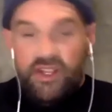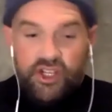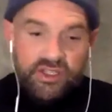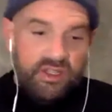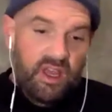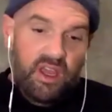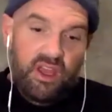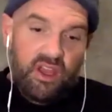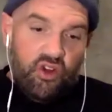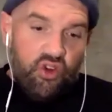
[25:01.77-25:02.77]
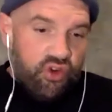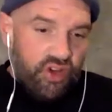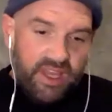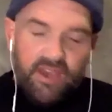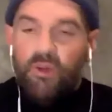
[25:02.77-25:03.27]
I just
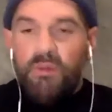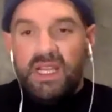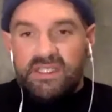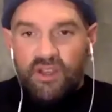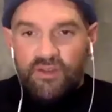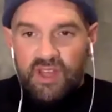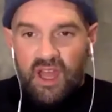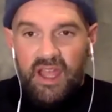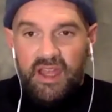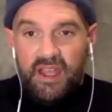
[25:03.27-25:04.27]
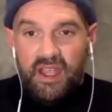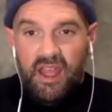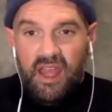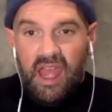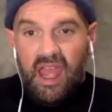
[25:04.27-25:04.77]
kill myself dieting